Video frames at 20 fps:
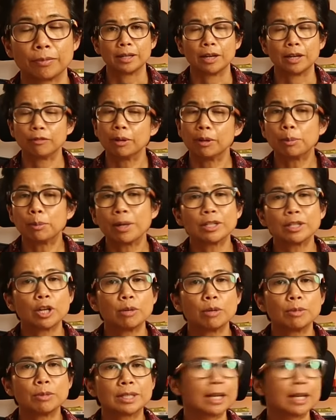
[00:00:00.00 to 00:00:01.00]
Now,
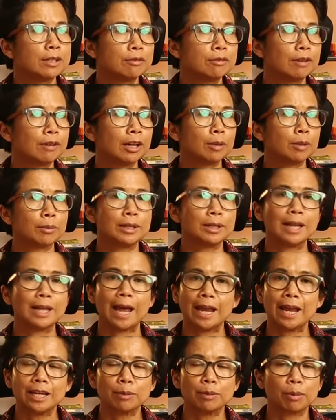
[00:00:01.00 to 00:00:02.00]
fibroadenomas can develop in
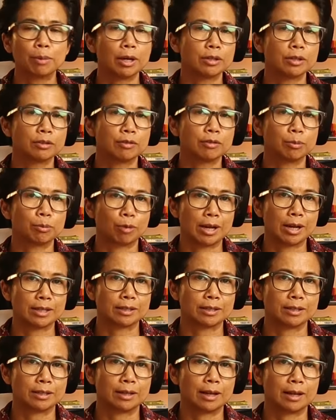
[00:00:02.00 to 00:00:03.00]
any part of the
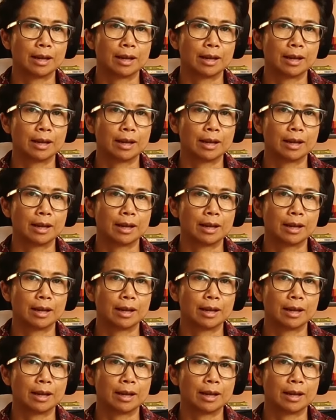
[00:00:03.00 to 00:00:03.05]
breast,